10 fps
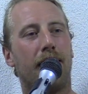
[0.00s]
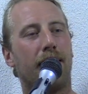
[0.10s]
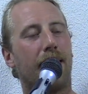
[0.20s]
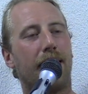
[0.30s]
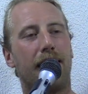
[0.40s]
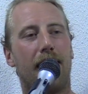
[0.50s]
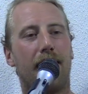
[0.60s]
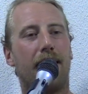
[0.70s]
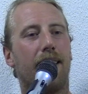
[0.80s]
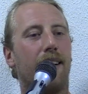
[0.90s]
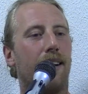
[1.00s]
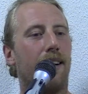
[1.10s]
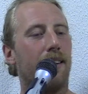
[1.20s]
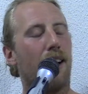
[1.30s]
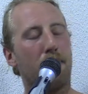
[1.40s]
And like not
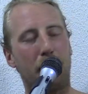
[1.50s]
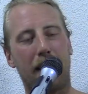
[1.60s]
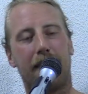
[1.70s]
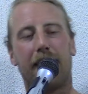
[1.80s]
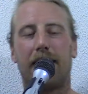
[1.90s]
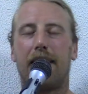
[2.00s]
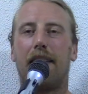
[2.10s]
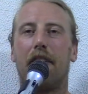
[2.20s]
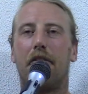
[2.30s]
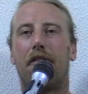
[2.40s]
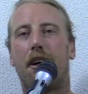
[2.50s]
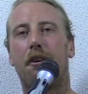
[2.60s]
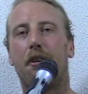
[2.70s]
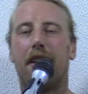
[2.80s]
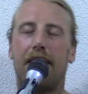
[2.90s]
be addicted to the
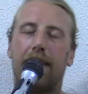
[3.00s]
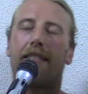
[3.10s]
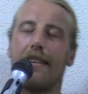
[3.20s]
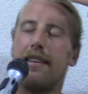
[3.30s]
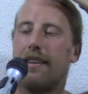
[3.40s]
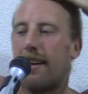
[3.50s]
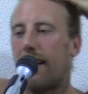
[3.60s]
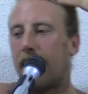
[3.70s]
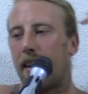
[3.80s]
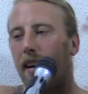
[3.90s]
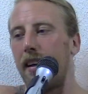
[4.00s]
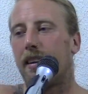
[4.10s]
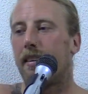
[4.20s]
phone and this and da-da-da.